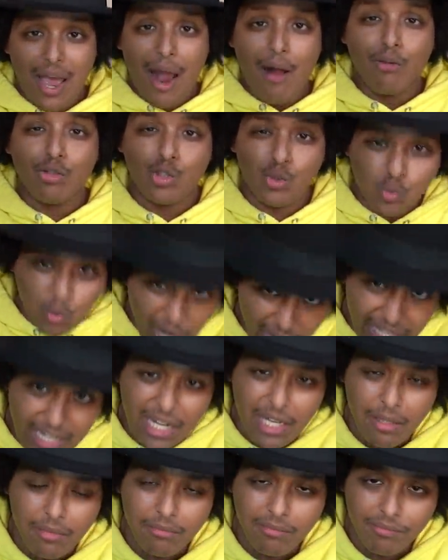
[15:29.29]
I was
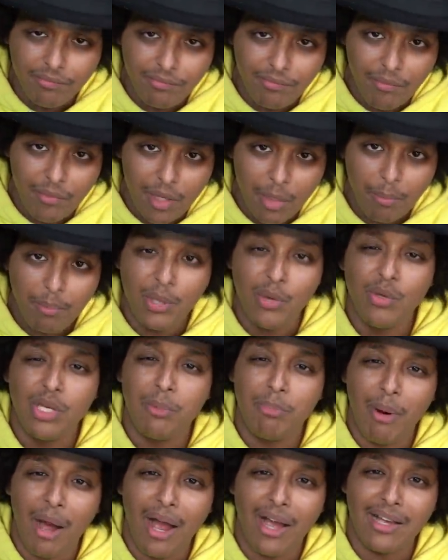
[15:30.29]
rating
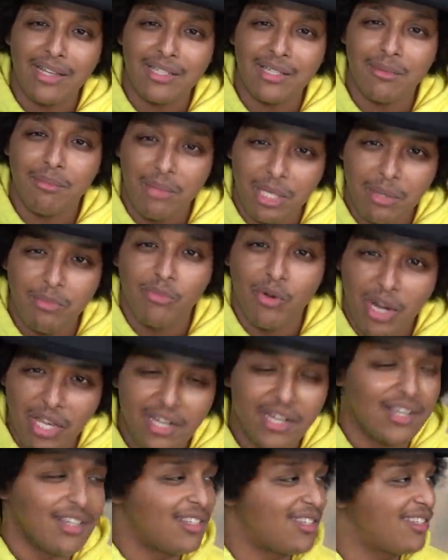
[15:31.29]
PewDiePie's meme
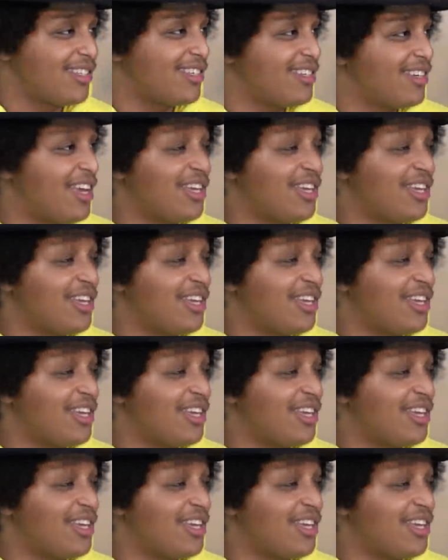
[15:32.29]
ratings.